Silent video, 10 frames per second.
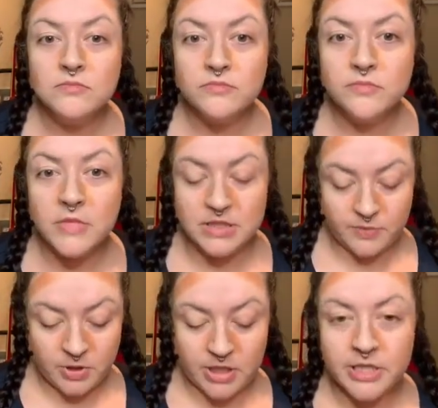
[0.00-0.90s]
like to
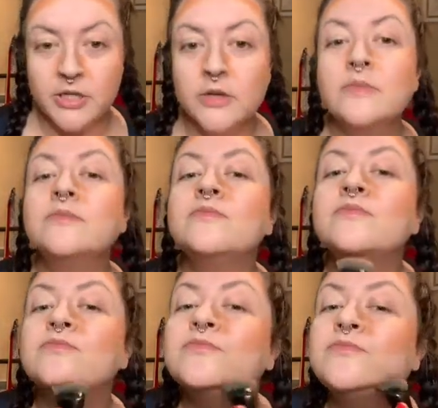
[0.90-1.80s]
put it, you know,
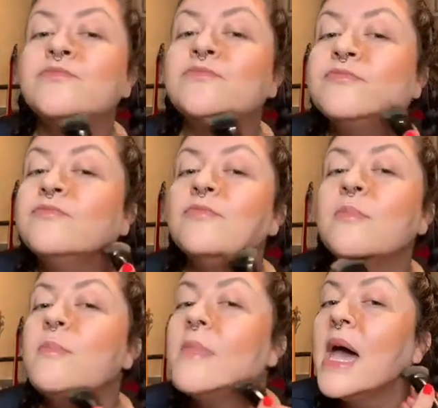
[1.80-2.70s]

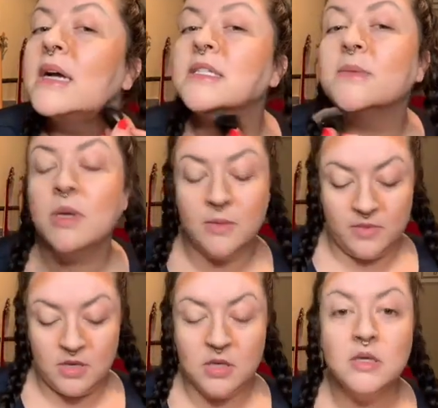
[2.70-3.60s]
maximum
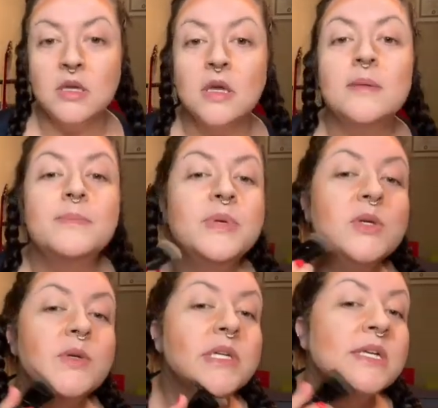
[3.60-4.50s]

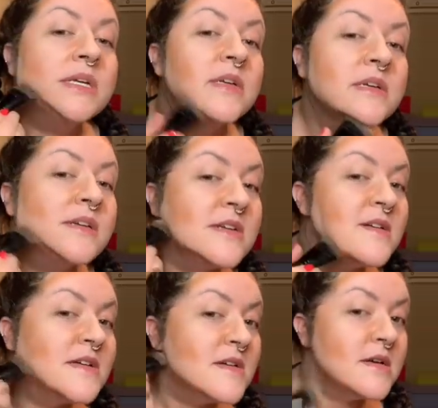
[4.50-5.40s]
beauty
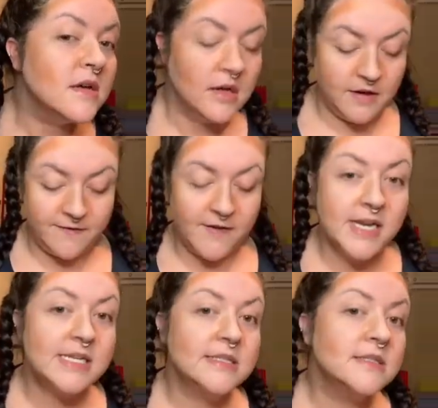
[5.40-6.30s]

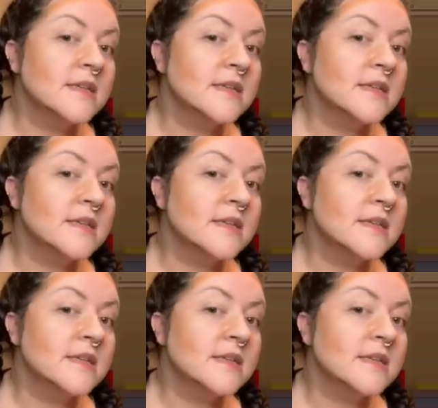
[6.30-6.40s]
effects.